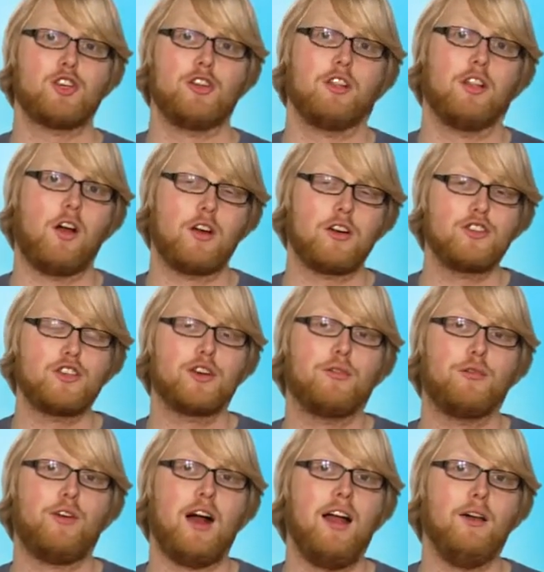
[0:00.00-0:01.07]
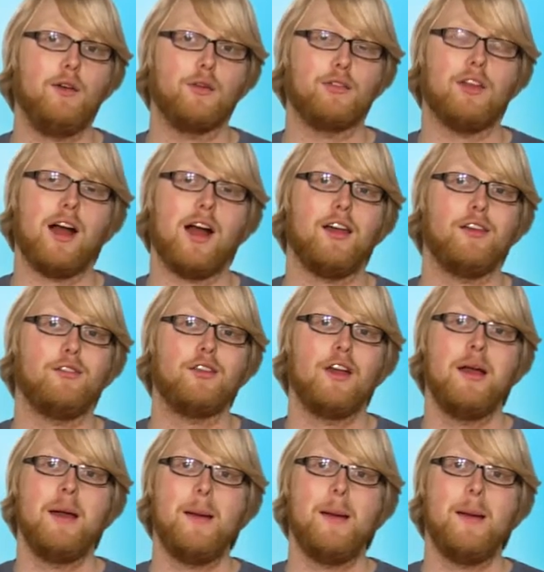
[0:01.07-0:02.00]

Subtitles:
larger file size,